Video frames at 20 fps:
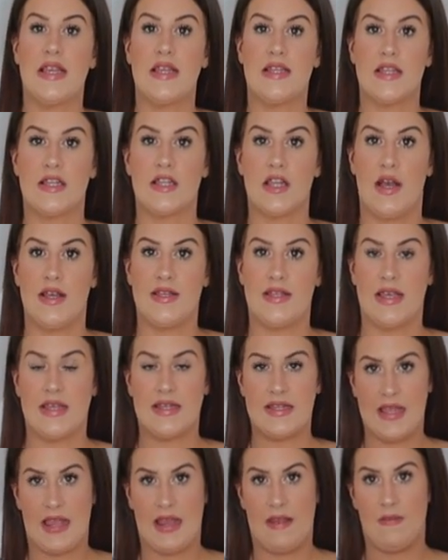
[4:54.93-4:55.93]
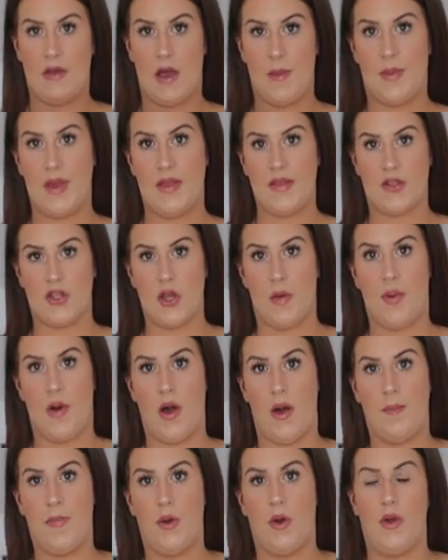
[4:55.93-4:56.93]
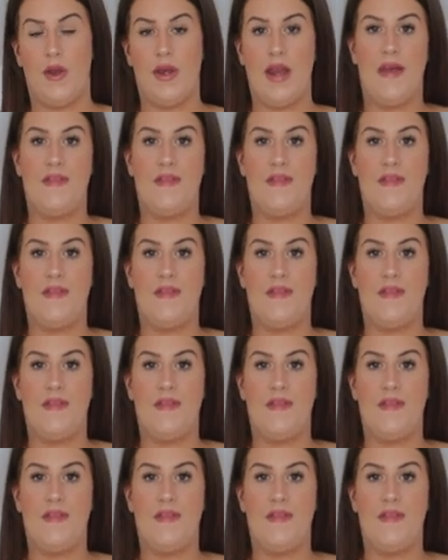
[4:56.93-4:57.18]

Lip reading: is a size 16 that I picked the top up on,